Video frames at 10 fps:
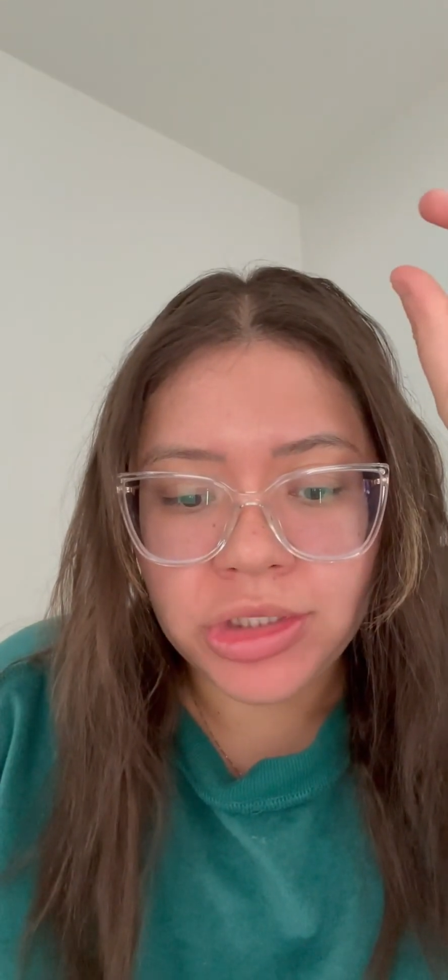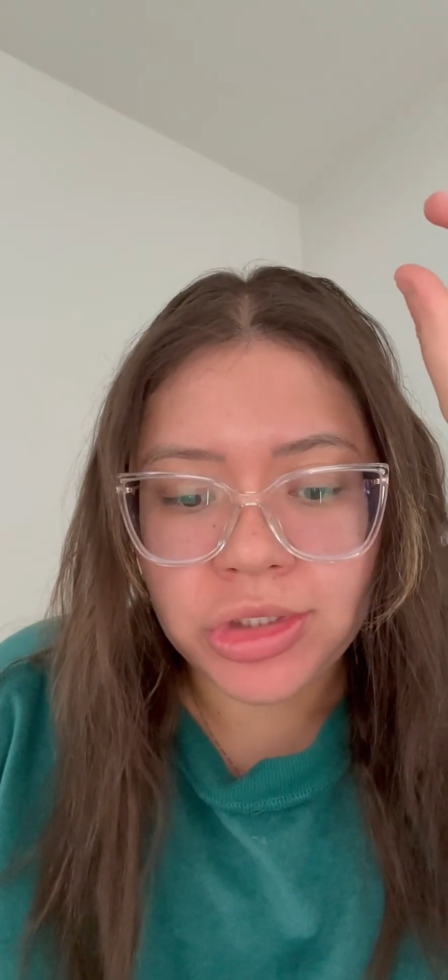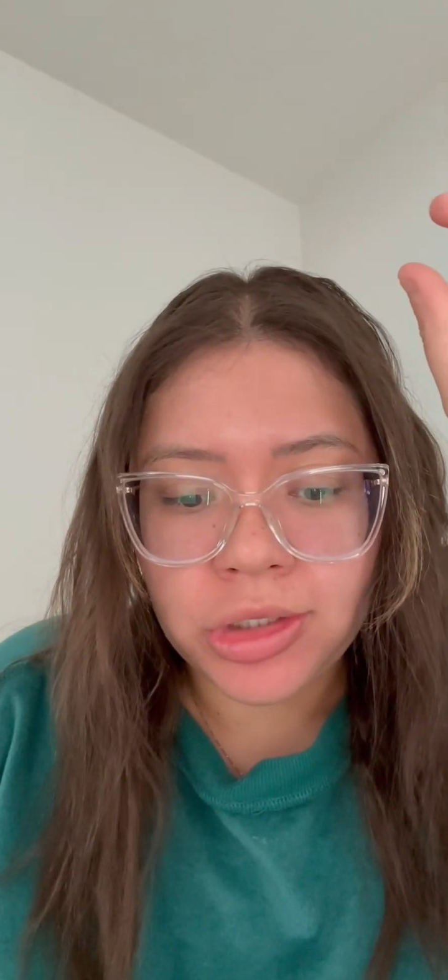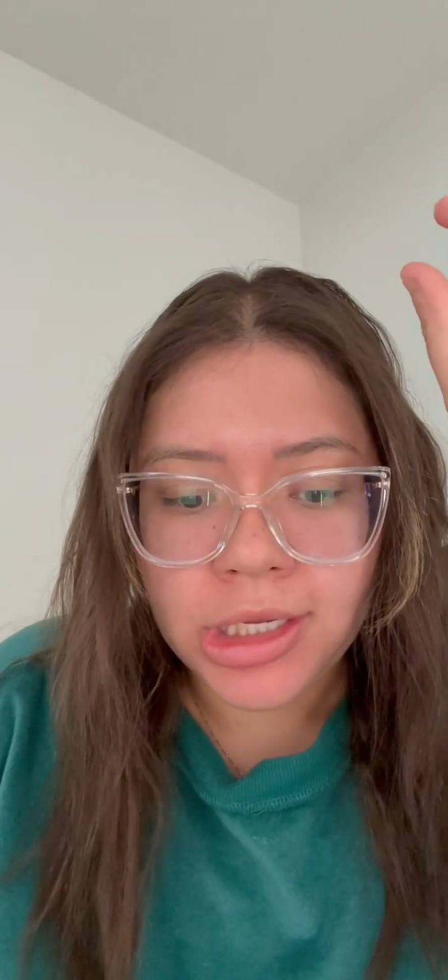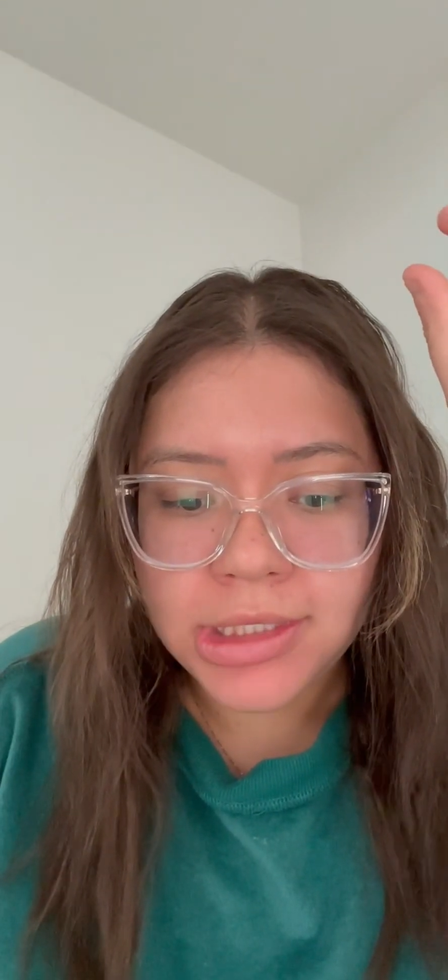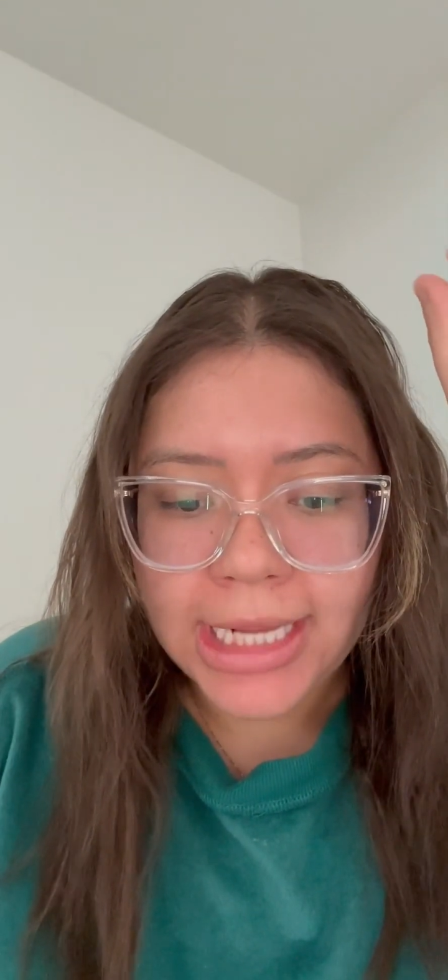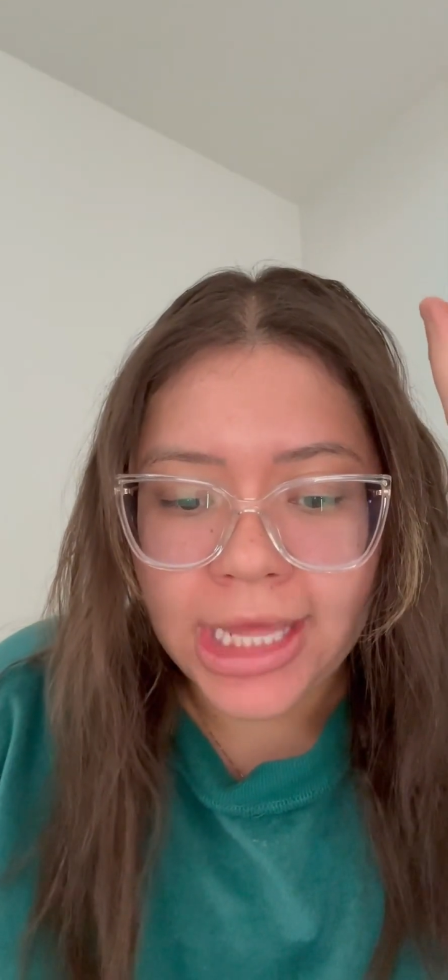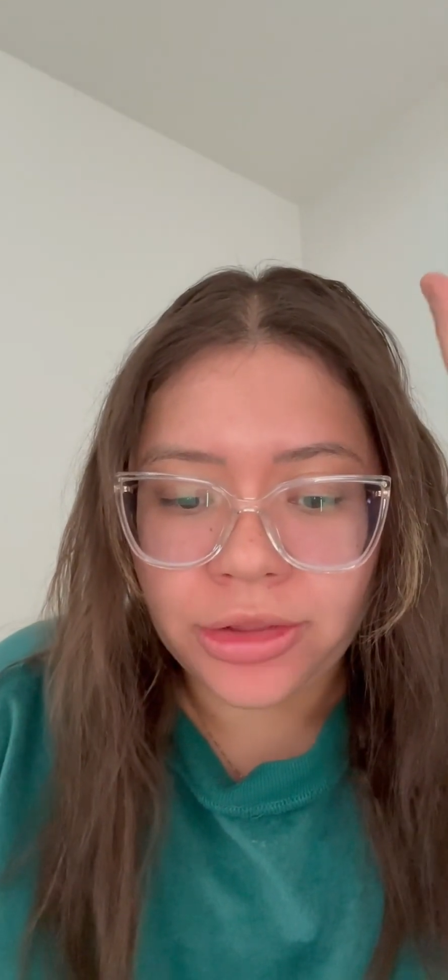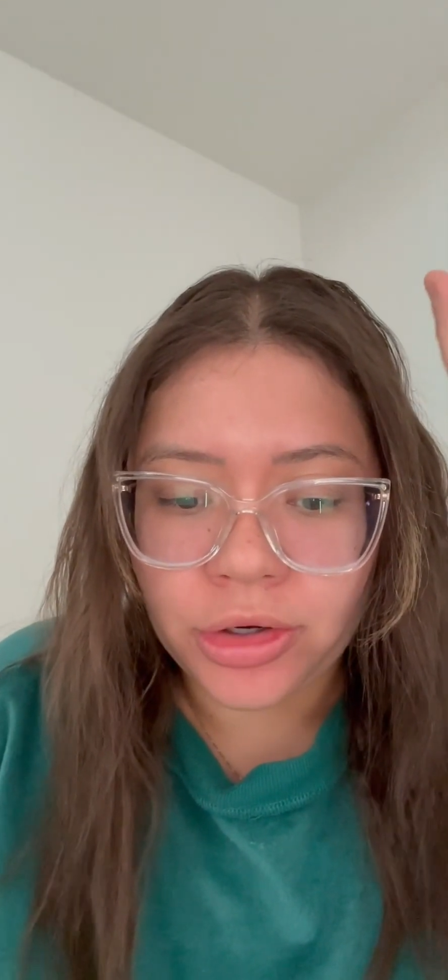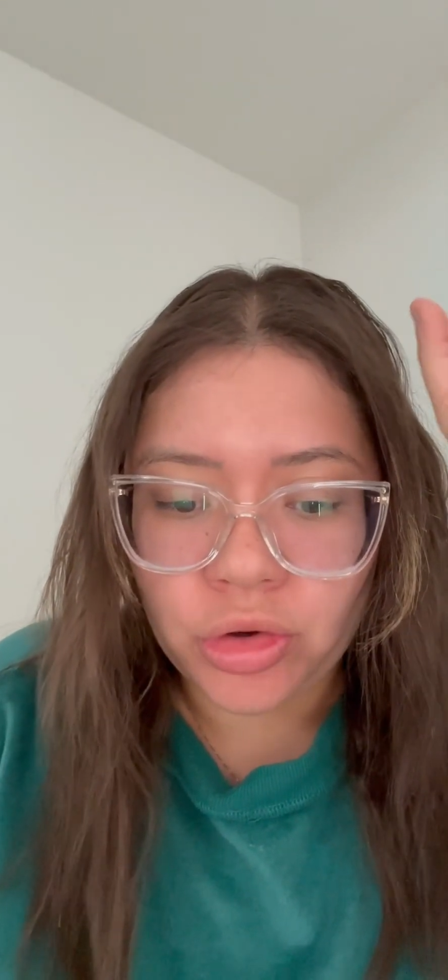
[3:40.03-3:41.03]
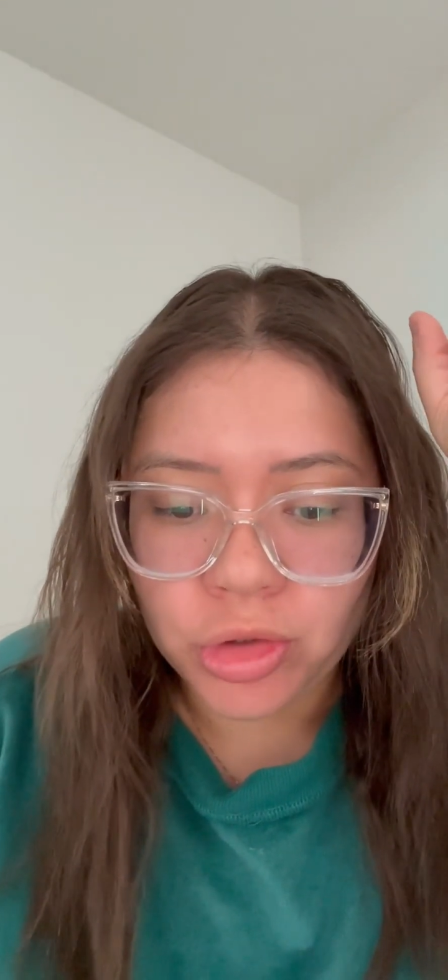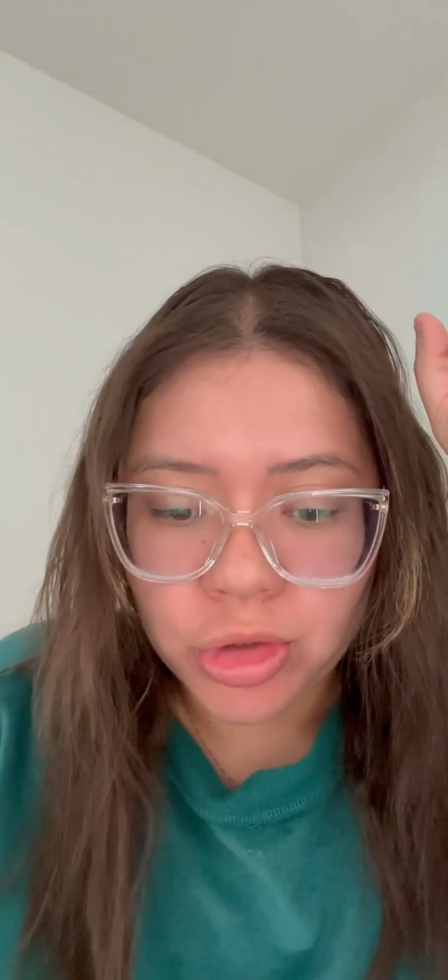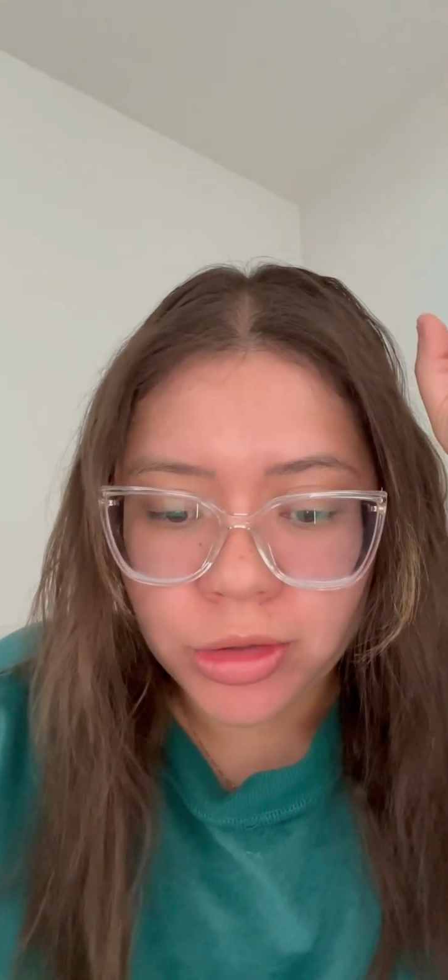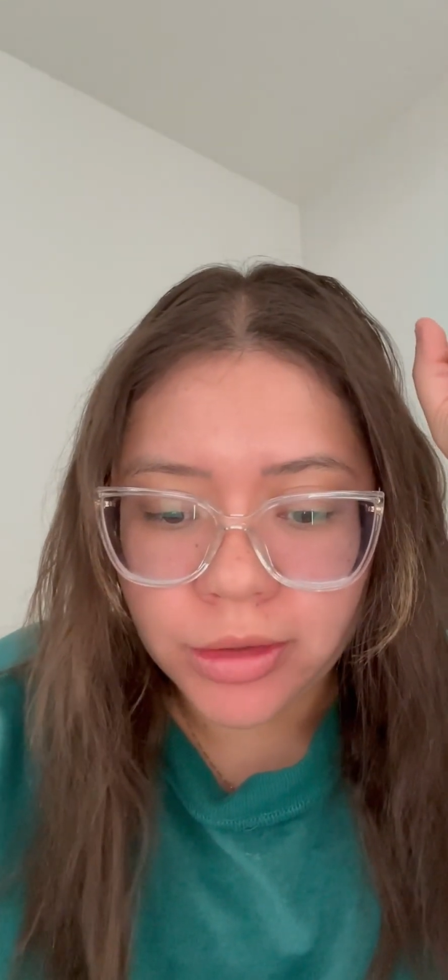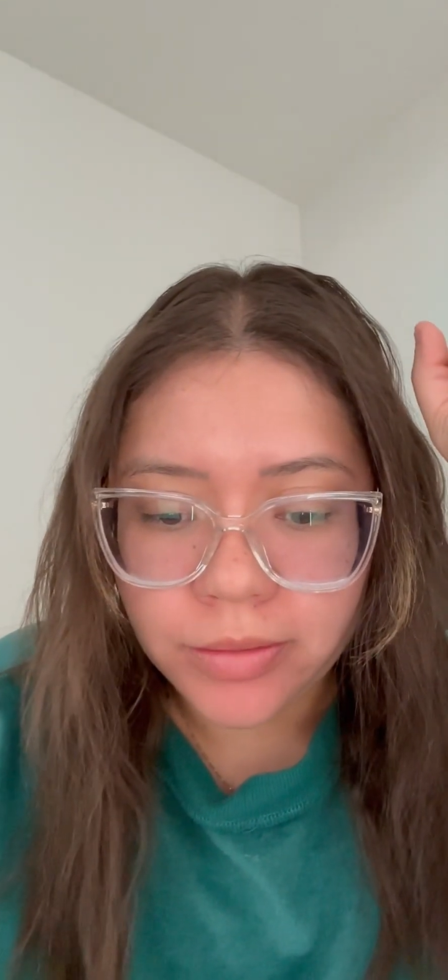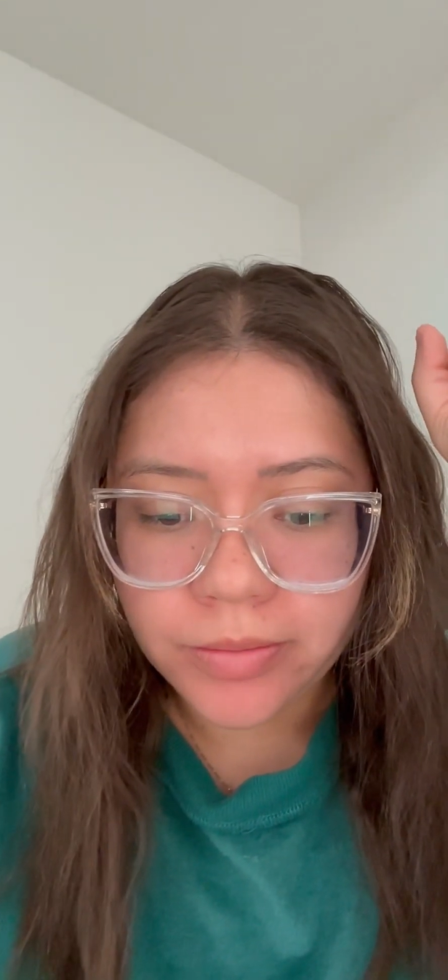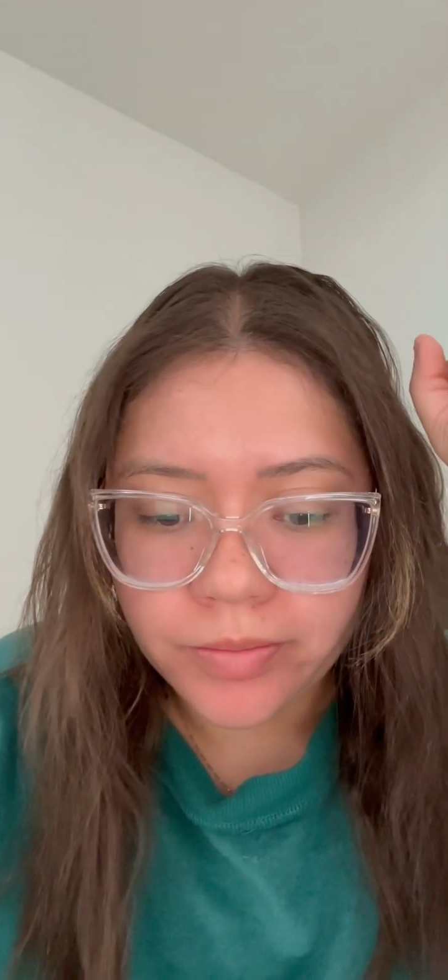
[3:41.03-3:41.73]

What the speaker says: students and their culture.